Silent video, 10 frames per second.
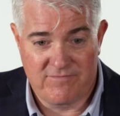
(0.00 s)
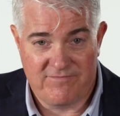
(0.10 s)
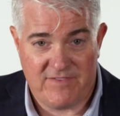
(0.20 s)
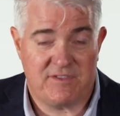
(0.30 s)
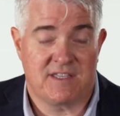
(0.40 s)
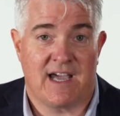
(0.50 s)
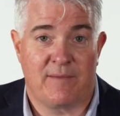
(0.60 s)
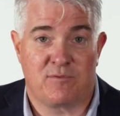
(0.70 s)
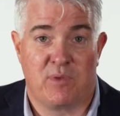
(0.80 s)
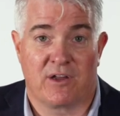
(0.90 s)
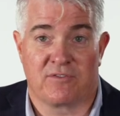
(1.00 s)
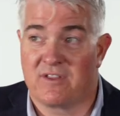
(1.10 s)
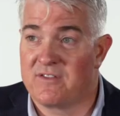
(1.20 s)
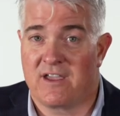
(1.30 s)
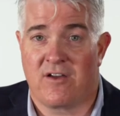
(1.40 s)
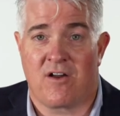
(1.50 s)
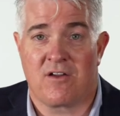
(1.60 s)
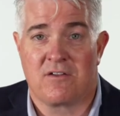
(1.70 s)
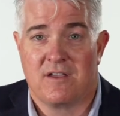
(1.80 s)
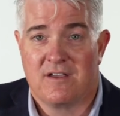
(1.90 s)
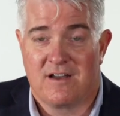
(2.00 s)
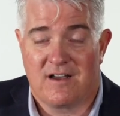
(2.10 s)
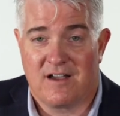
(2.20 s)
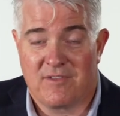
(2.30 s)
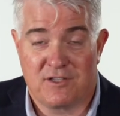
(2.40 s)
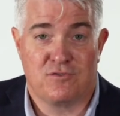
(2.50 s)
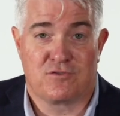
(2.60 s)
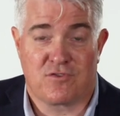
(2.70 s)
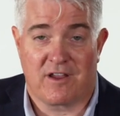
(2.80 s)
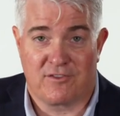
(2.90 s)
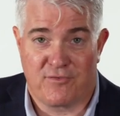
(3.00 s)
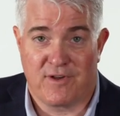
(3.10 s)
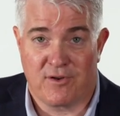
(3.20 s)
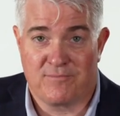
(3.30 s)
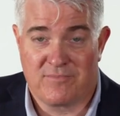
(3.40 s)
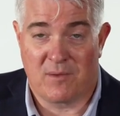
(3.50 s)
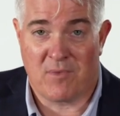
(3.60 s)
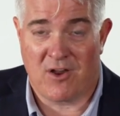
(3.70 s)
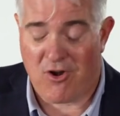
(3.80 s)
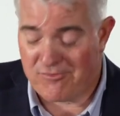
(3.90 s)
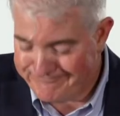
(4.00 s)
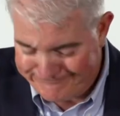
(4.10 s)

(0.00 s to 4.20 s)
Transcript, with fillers: fifty times bigger than they are, uh, they do strike the fear in my heart.